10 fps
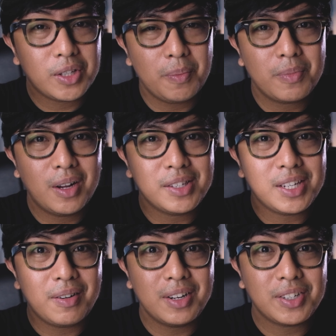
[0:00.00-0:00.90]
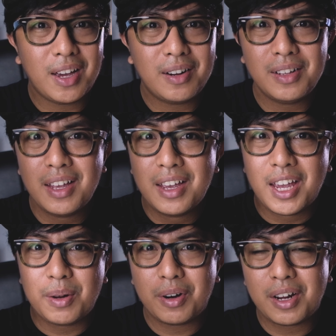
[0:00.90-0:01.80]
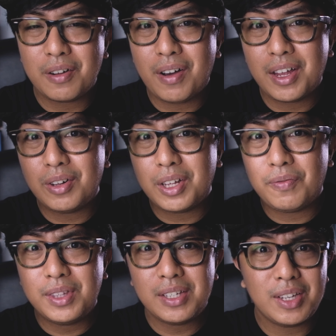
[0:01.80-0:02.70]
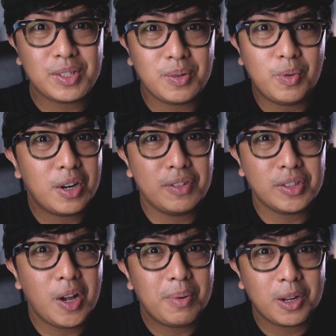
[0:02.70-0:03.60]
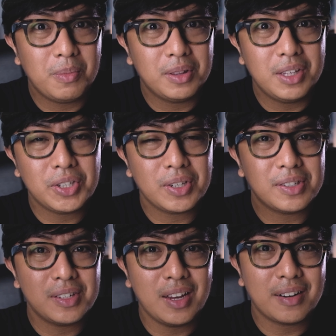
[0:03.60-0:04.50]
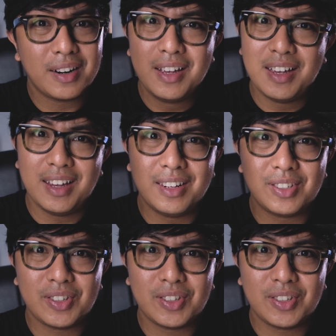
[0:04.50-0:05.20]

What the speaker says: top guns here in the channel. And we're gonna find out if this is one of the top recommendations here in this